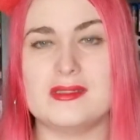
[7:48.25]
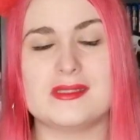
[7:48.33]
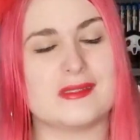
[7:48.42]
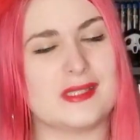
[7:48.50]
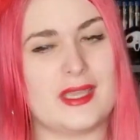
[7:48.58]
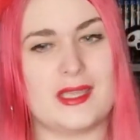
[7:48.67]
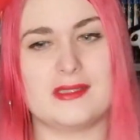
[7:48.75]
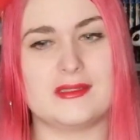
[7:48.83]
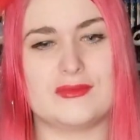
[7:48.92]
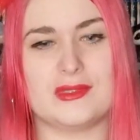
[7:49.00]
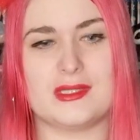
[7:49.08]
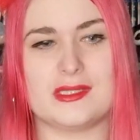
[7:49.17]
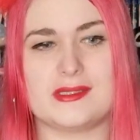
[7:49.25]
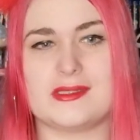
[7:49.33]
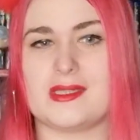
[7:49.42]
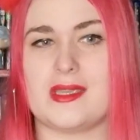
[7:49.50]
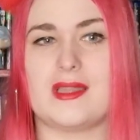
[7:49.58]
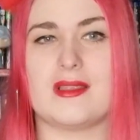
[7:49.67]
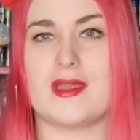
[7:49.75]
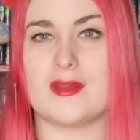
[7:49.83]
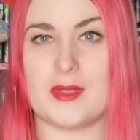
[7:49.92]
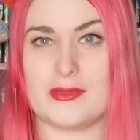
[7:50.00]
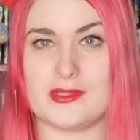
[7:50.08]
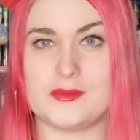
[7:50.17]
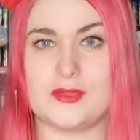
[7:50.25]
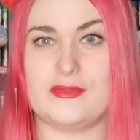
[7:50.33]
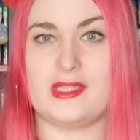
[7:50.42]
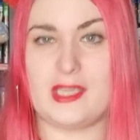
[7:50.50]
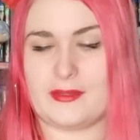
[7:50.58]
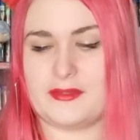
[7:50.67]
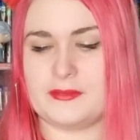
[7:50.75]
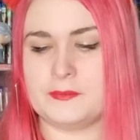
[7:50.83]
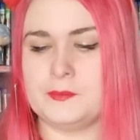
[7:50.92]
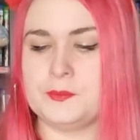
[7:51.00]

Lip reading: so can't really say a lot about this movie yet.